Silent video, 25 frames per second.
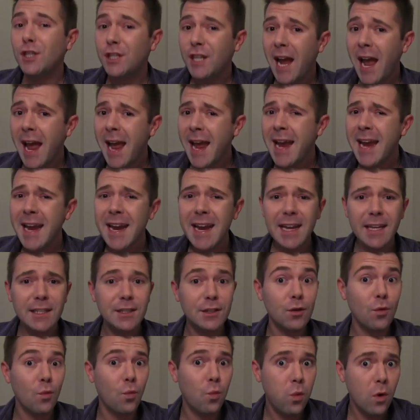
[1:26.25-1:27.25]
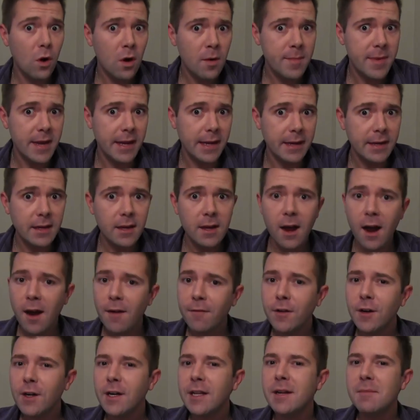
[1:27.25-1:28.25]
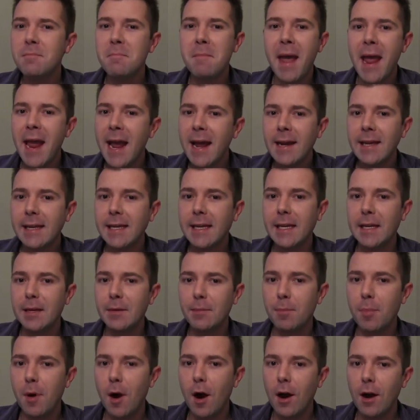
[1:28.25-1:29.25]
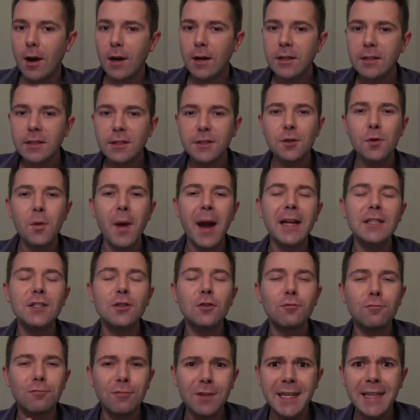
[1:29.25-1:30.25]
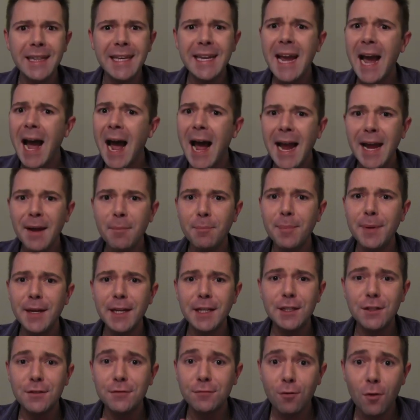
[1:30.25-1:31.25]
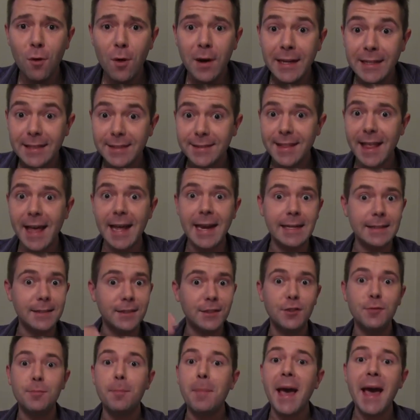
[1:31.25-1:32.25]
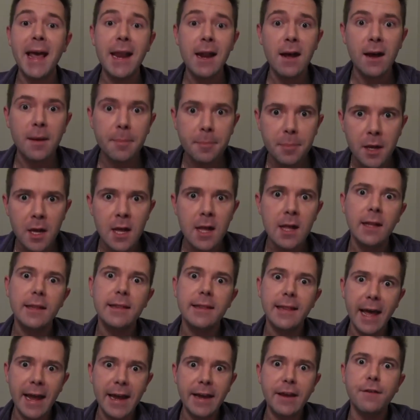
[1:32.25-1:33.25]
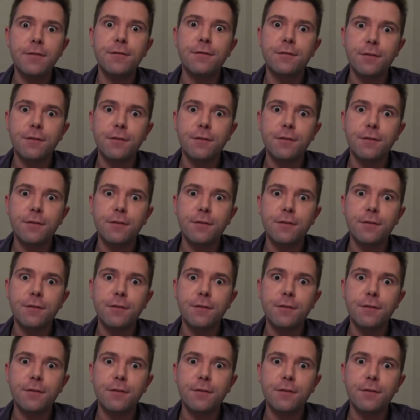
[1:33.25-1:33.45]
Shaye is a woman covered in mannequin parts who has a really high-pitched voice that is sped up like